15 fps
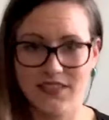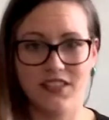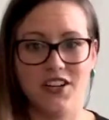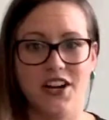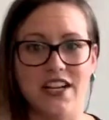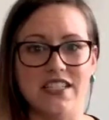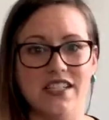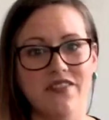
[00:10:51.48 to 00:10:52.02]

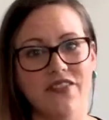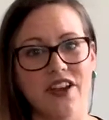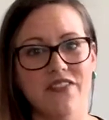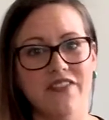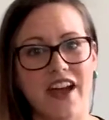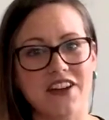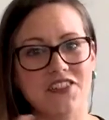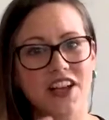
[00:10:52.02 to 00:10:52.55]
Crazy fun
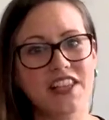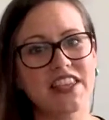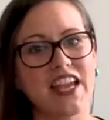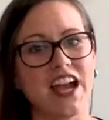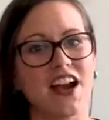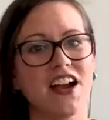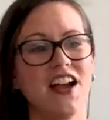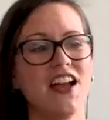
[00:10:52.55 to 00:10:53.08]
fact right
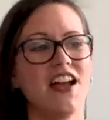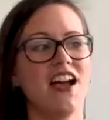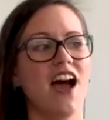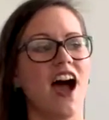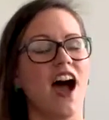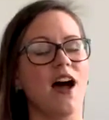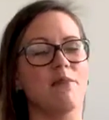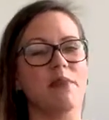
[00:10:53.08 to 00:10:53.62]
there.
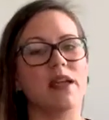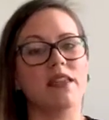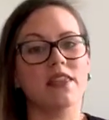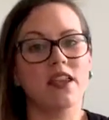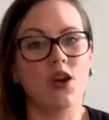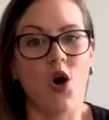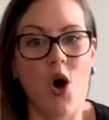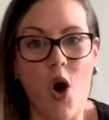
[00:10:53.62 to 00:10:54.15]
And
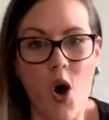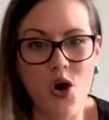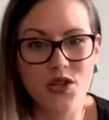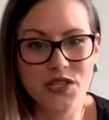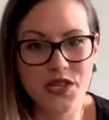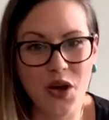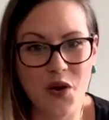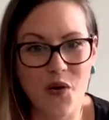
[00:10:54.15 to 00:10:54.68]
then
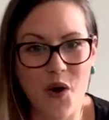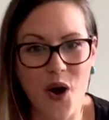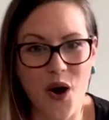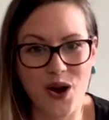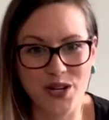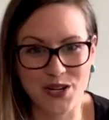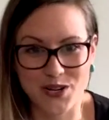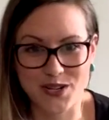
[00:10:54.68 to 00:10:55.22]
also
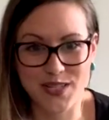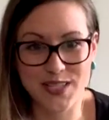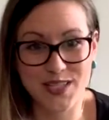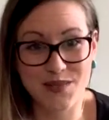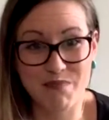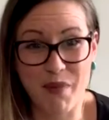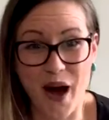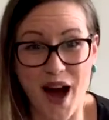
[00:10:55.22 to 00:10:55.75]
on your
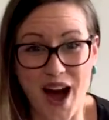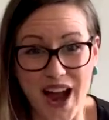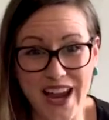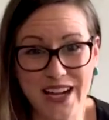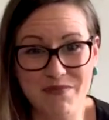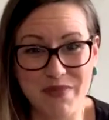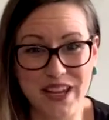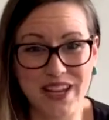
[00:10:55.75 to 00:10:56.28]

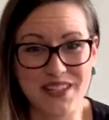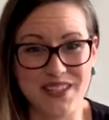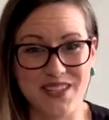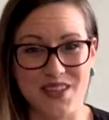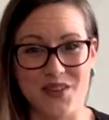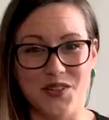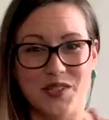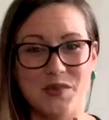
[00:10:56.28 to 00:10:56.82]
spine, because
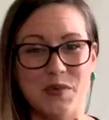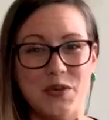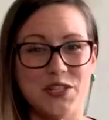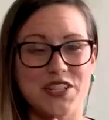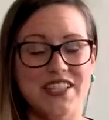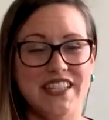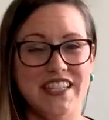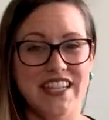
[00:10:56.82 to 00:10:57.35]
those will
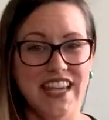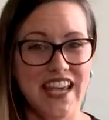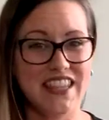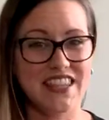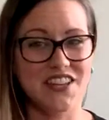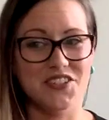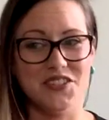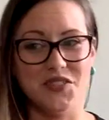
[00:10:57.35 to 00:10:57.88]
just
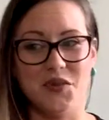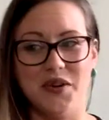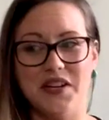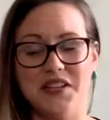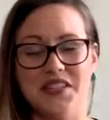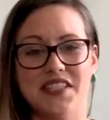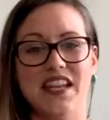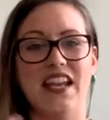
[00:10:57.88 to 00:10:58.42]
get those
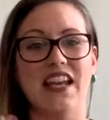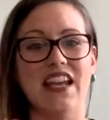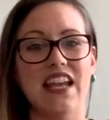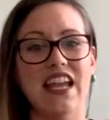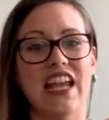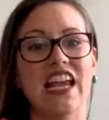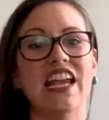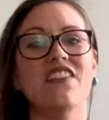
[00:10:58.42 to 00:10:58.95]
oils in
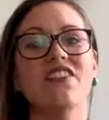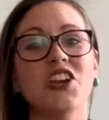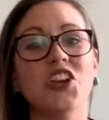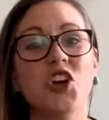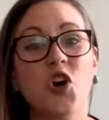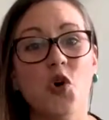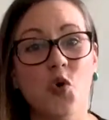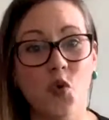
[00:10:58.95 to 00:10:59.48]
even
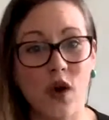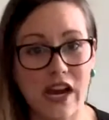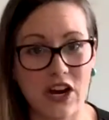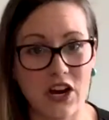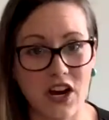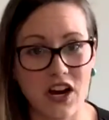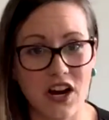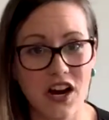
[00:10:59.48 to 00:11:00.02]

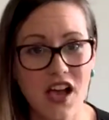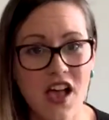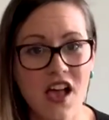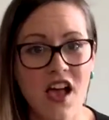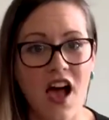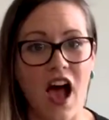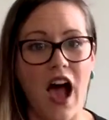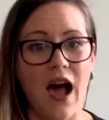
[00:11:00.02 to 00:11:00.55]
quicker
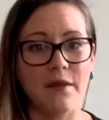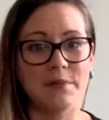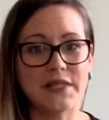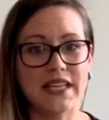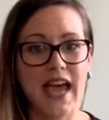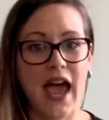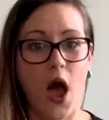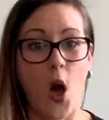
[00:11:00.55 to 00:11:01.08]

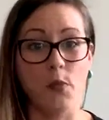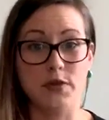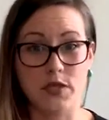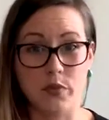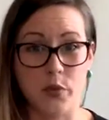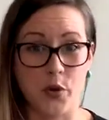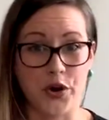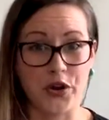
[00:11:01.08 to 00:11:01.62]
to help
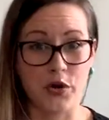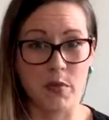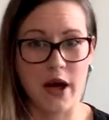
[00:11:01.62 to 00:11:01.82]
support your